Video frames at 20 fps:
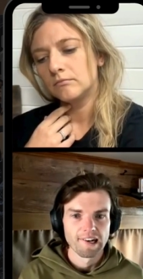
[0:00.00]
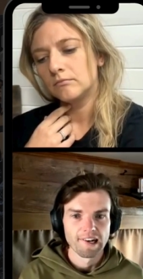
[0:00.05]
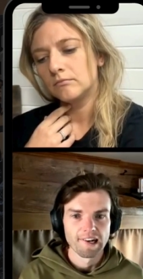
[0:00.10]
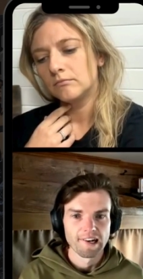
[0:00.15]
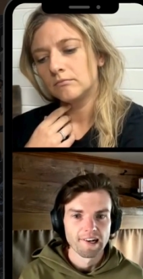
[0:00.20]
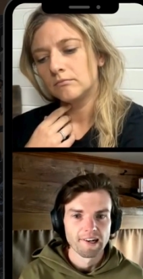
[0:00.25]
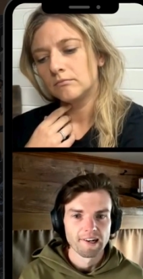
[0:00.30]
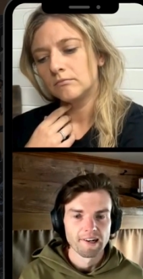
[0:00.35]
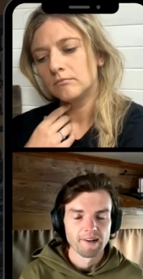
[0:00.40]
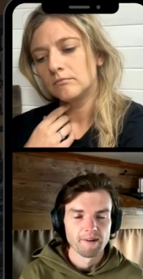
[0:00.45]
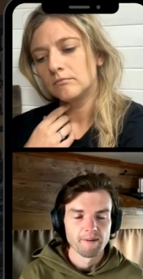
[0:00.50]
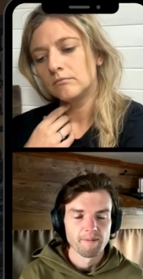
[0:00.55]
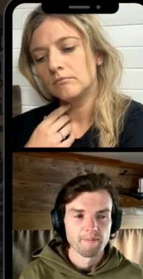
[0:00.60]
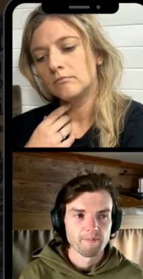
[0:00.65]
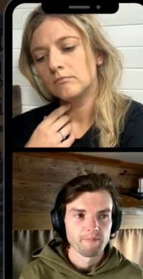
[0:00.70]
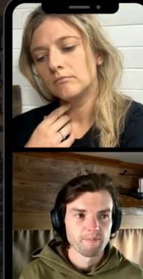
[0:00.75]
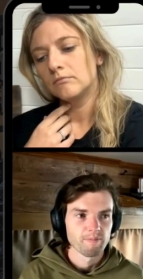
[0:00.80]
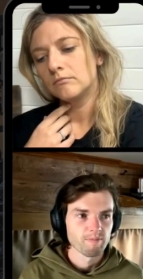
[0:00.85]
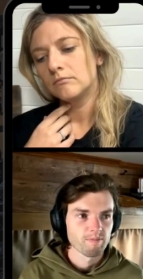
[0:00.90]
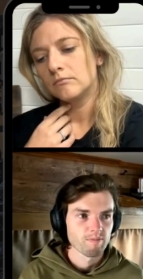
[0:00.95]

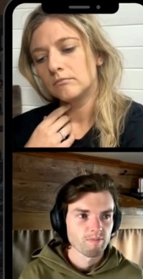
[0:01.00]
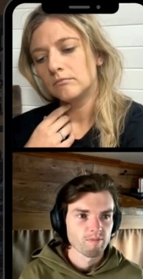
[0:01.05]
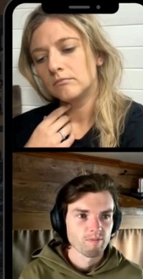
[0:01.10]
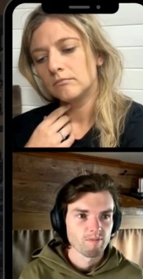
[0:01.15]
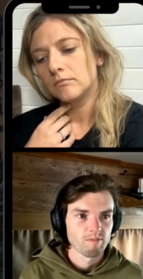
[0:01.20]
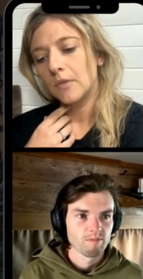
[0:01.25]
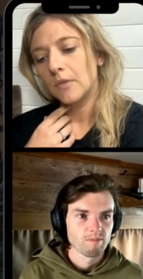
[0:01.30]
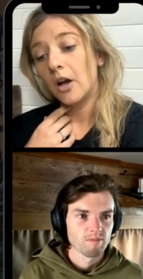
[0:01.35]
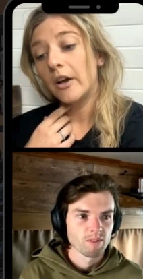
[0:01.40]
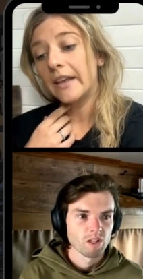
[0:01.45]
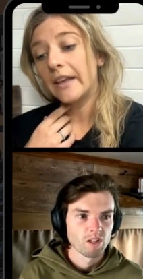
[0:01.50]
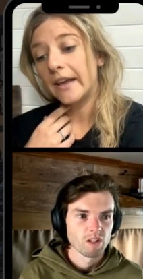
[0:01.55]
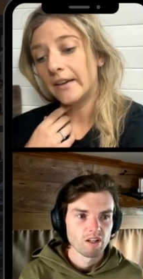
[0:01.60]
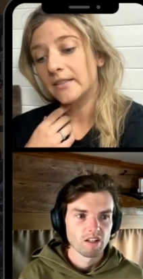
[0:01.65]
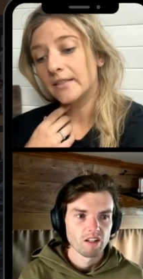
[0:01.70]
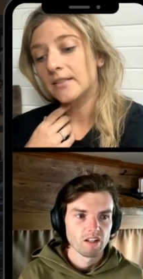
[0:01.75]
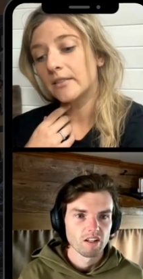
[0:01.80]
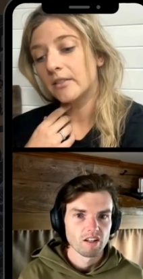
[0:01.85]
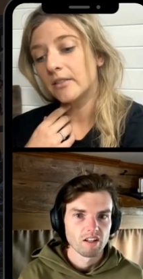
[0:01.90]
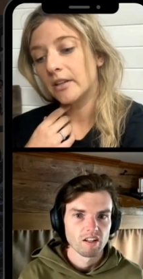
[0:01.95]
Speaker 1: Um,
Speaker 2: oh, yeah, I
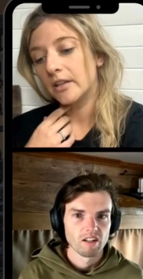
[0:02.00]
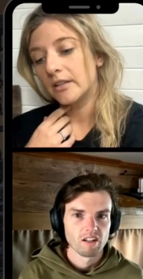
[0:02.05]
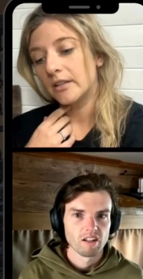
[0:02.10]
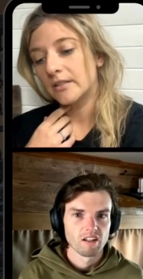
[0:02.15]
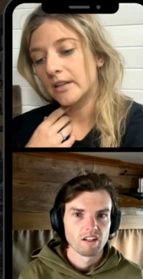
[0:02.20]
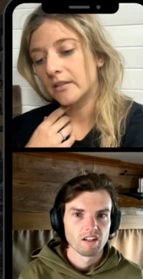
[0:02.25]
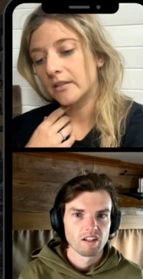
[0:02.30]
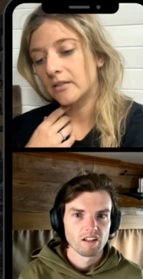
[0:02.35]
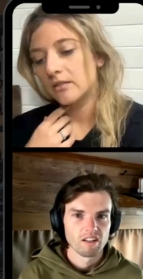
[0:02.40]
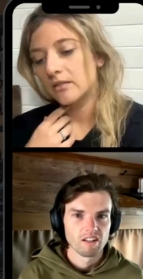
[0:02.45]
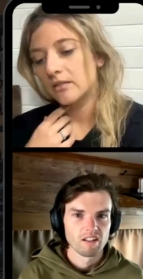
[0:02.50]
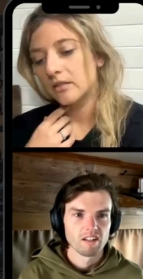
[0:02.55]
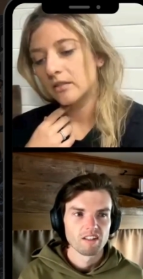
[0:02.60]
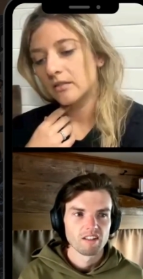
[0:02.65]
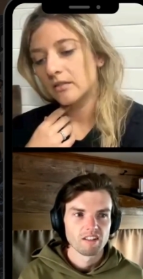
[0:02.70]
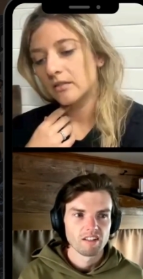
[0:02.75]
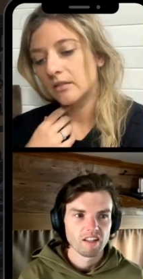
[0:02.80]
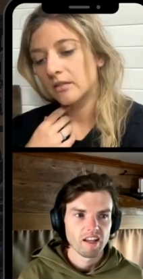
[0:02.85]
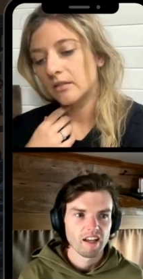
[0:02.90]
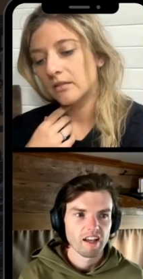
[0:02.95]
saw him.
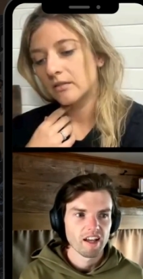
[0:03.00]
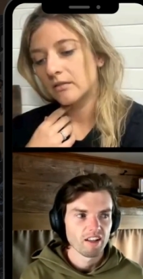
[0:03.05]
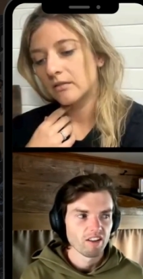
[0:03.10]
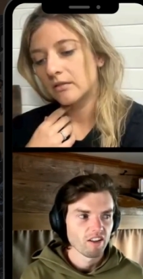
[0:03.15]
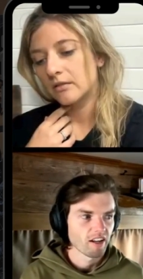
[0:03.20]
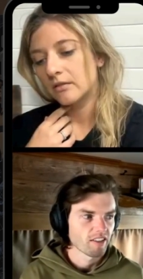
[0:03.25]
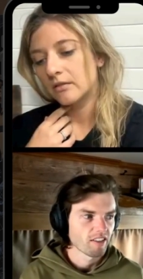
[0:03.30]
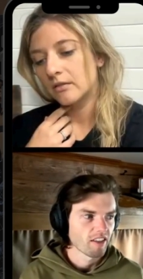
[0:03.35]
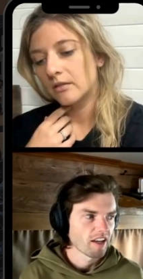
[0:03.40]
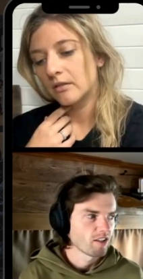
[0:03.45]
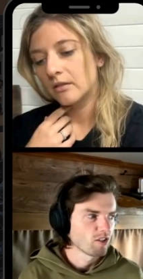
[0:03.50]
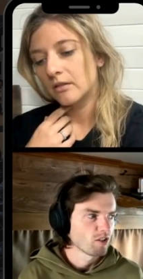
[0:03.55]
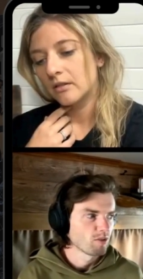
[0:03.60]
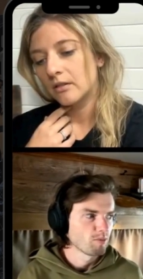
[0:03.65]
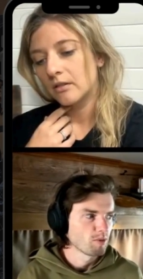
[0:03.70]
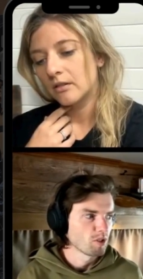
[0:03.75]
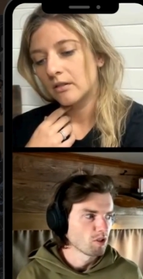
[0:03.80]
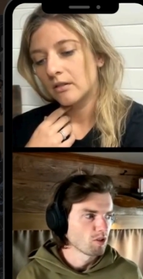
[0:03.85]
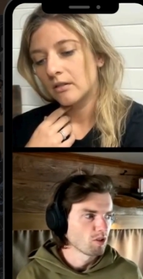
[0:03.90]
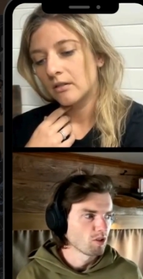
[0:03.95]
Speaker 1: Yeah, like they
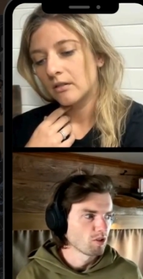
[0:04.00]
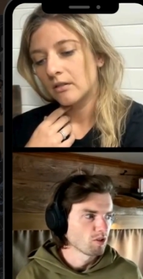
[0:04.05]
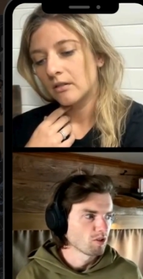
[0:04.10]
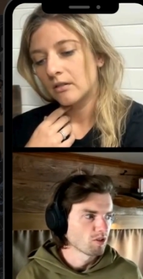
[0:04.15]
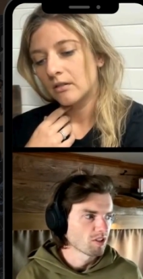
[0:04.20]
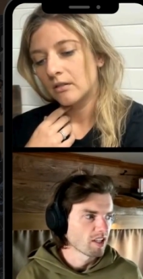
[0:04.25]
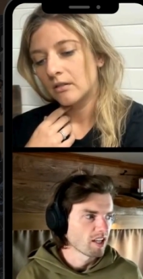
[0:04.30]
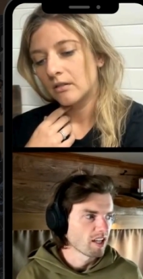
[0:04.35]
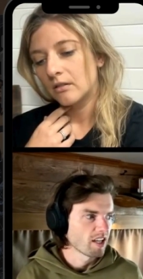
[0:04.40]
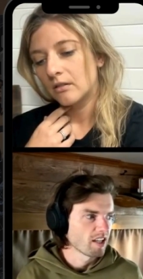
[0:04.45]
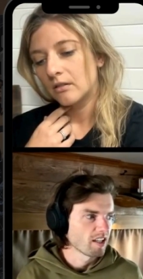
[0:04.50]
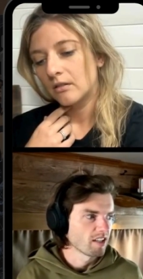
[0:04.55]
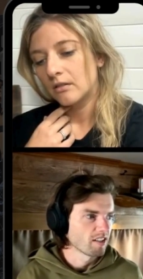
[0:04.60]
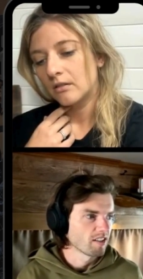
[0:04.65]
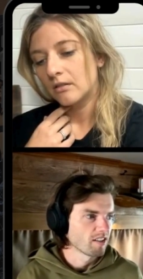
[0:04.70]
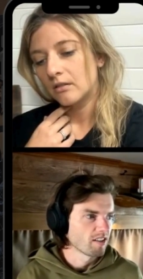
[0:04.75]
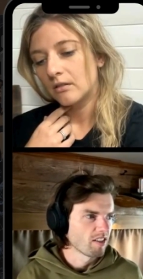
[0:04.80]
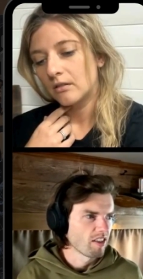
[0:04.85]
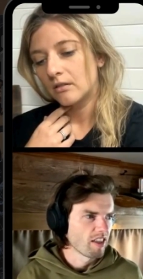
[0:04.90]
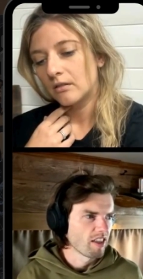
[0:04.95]
do murals
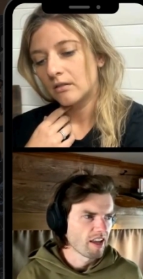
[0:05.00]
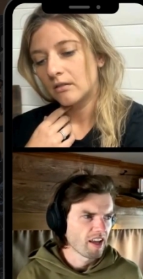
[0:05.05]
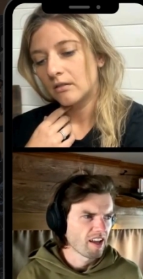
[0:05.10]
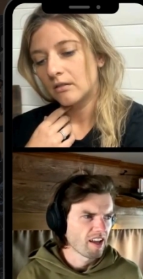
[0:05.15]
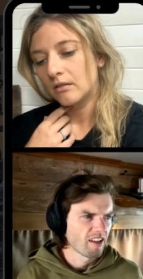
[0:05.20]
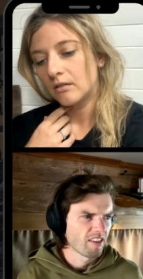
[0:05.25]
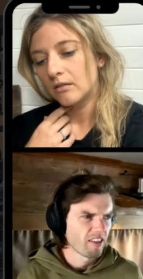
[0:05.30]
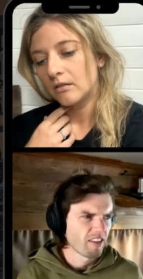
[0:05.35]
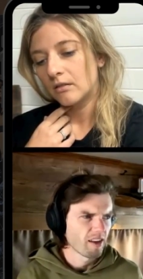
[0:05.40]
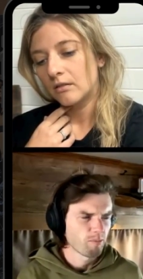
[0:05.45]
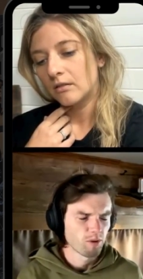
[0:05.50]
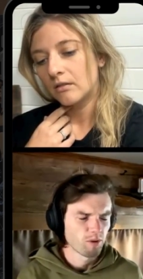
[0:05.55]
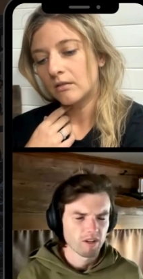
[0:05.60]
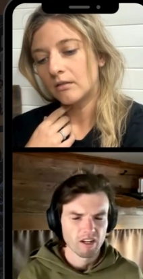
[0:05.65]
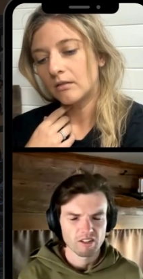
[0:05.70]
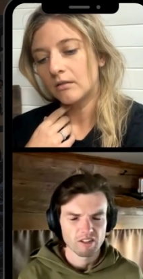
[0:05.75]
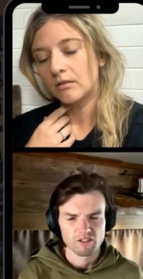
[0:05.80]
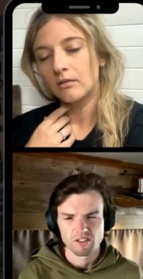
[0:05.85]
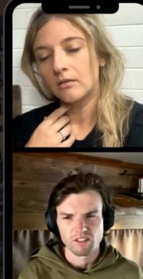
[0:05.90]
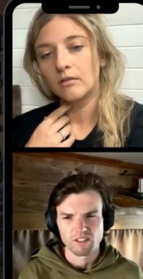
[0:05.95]
and their their
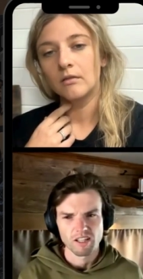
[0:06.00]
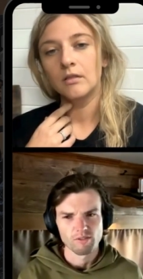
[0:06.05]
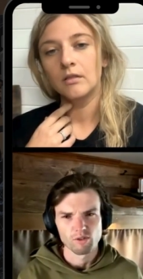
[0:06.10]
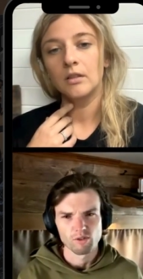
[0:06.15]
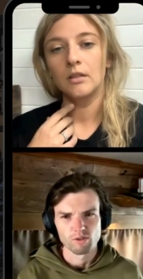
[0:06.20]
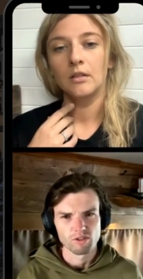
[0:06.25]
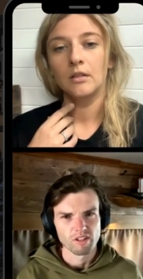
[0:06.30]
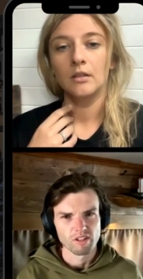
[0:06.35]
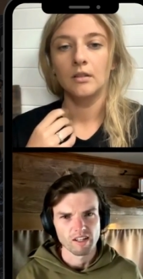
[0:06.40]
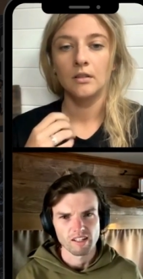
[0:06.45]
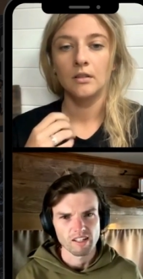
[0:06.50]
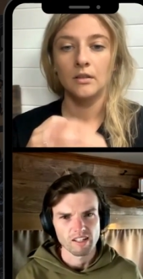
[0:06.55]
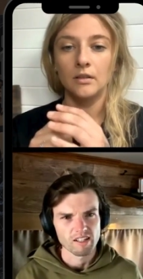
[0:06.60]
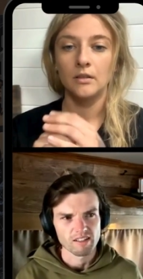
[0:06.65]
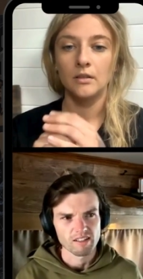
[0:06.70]
production level is like